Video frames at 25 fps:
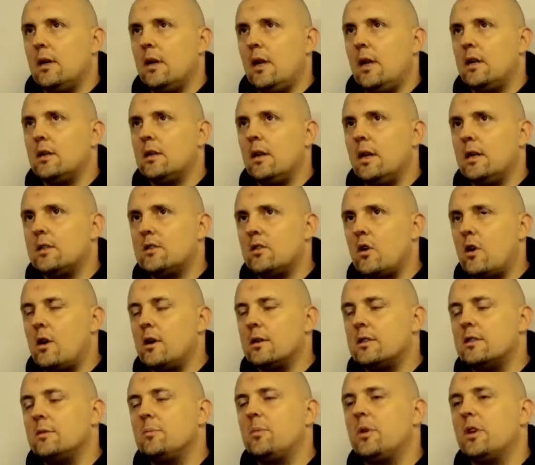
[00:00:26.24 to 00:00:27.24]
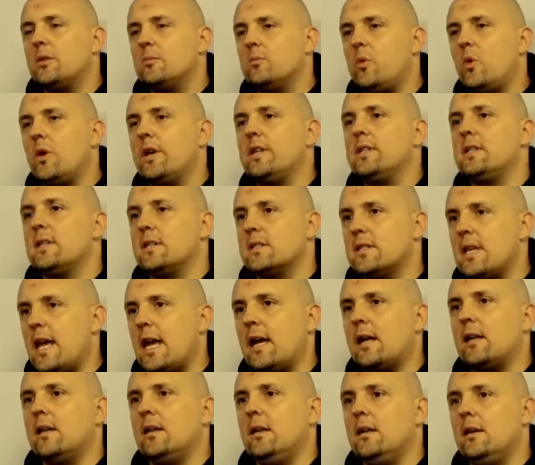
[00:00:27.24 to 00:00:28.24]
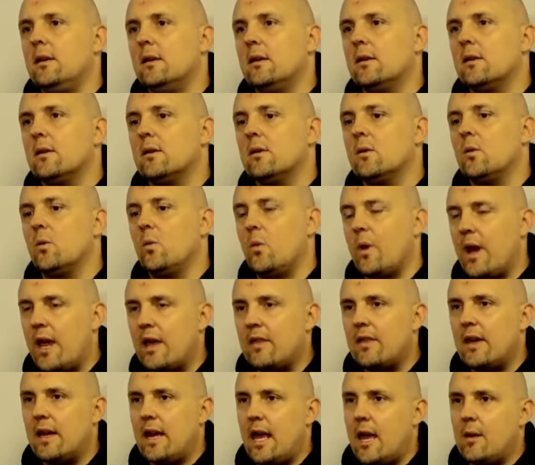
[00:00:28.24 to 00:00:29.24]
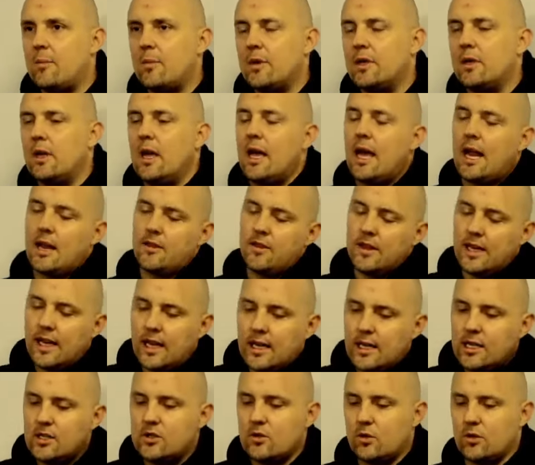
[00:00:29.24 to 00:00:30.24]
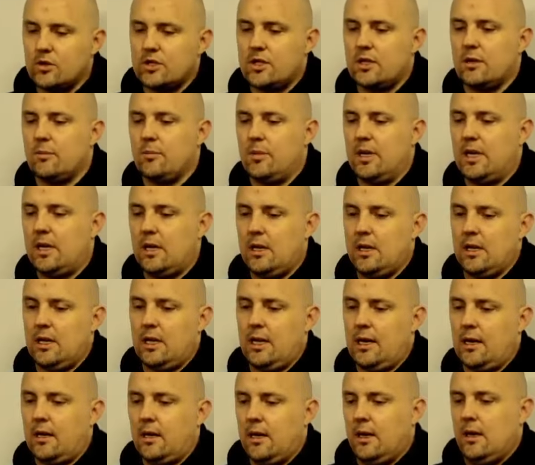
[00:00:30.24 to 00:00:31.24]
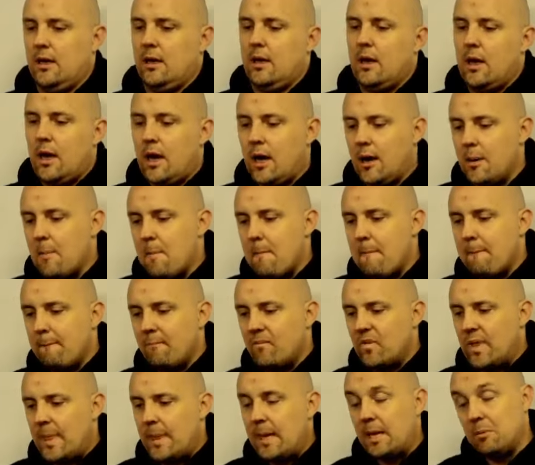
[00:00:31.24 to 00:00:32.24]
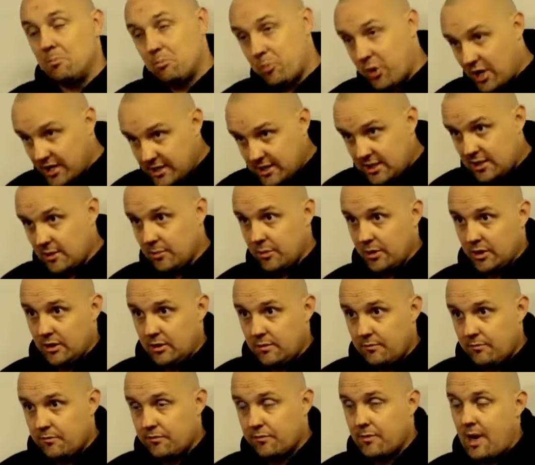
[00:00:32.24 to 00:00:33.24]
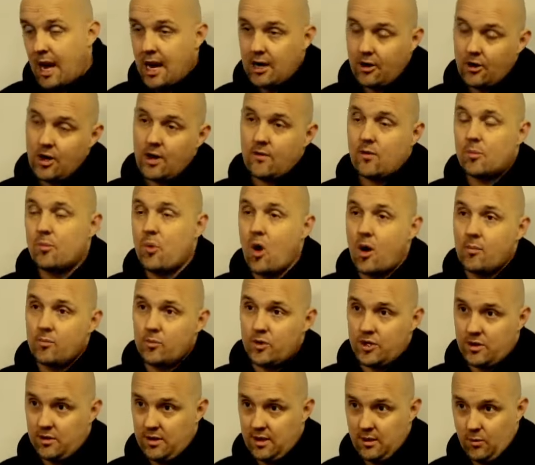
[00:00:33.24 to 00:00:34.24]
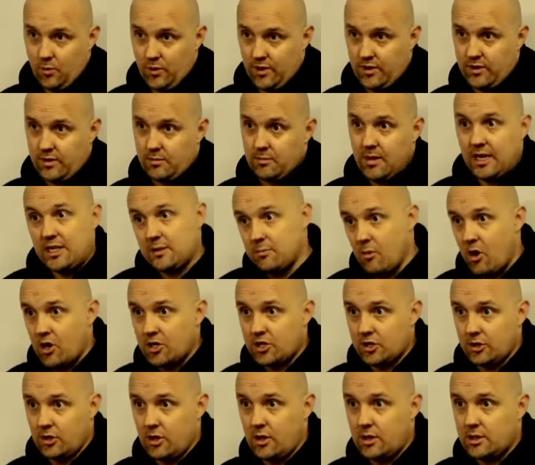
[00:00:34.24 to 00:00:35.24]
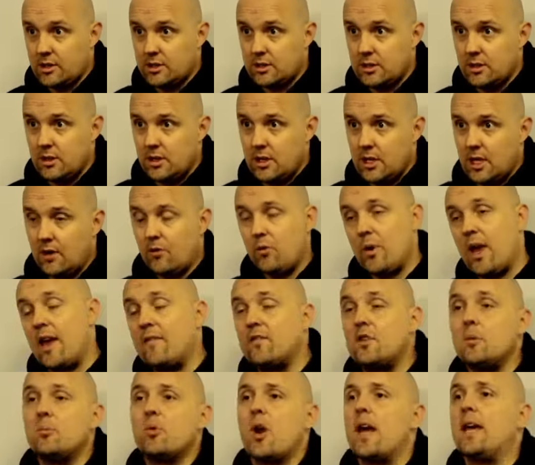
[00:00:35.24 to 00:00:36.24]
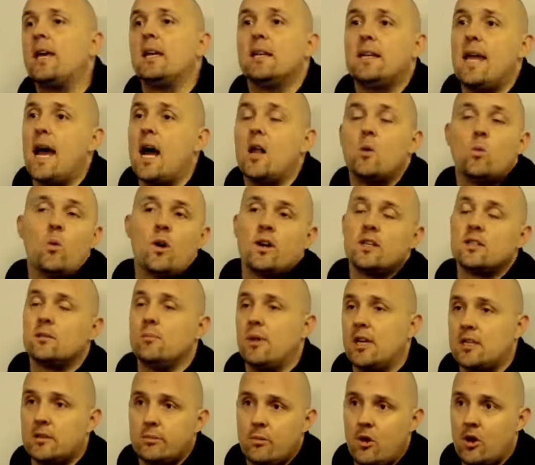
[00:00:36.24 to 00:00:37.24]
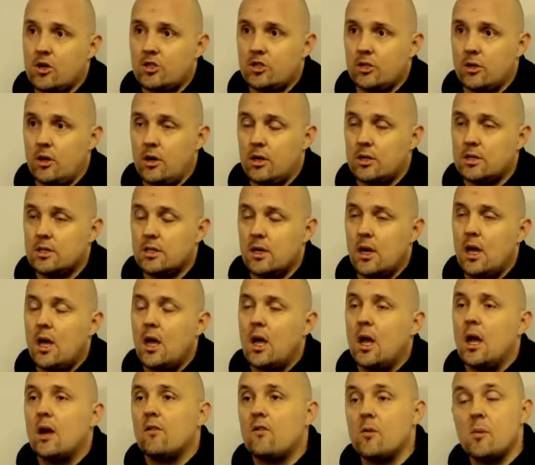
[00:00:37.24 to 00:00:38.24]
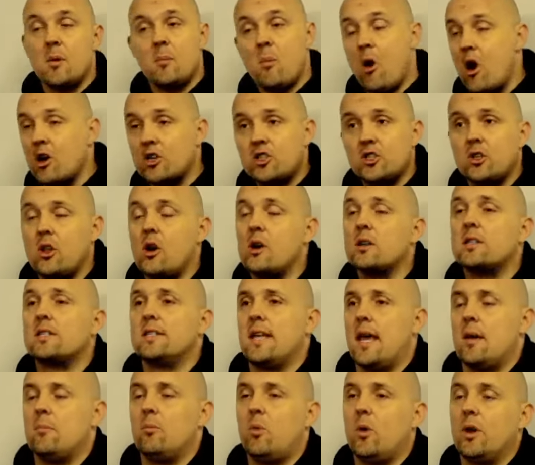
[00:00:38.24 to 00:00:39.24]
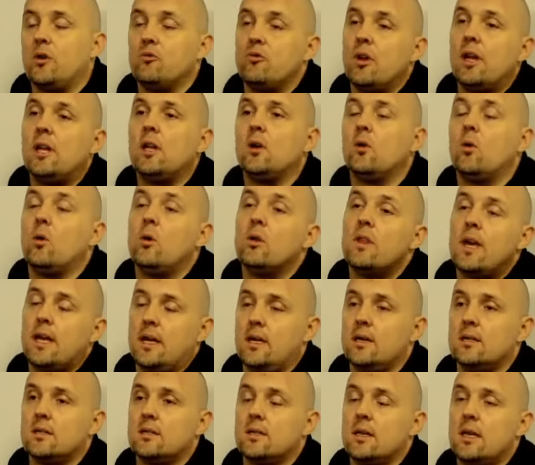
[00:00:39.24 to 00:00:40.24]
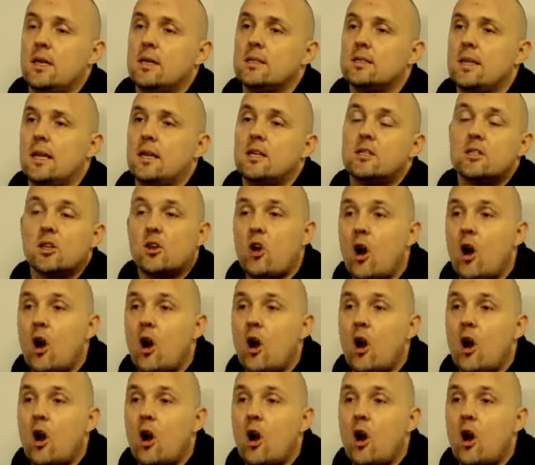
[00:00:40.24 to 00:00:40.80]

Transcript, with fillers: it, it's hard to pinpoint exactly where that happened. And I think I need to also be clear here. Um, in principle, I don't have a problem with, with mixed martial arts. If we have to break it down, what is mixed martial arts? From a martial arts standpoint, really all that is is that it's a